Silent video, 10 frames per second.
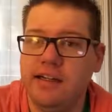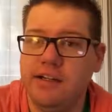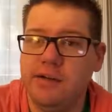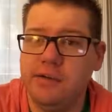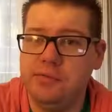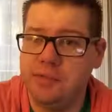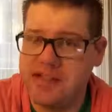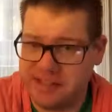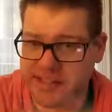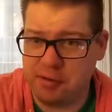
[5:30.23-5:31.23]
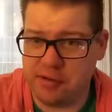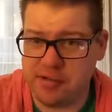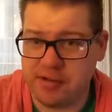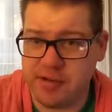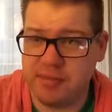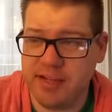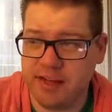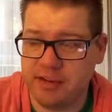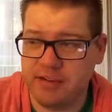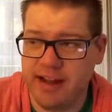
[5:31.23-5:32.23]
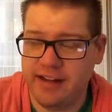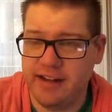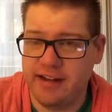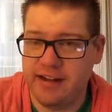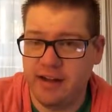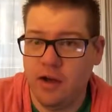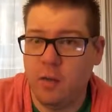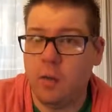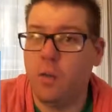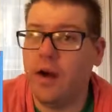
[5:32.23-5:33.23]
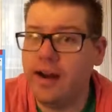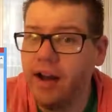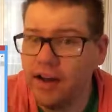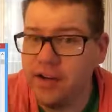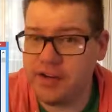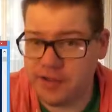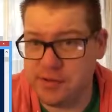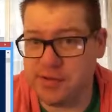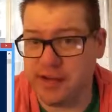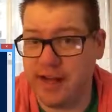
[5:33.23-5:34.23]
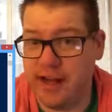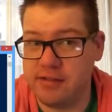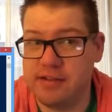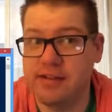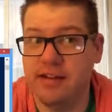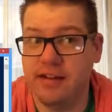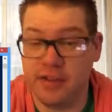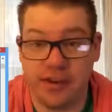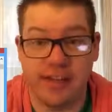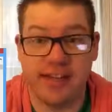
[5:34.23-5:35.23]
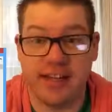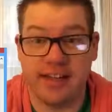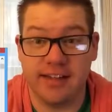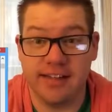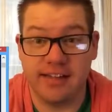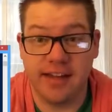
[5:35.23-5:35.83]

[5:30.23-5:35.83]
you basically wrote a script that created 100 user accounts in 30 seconds.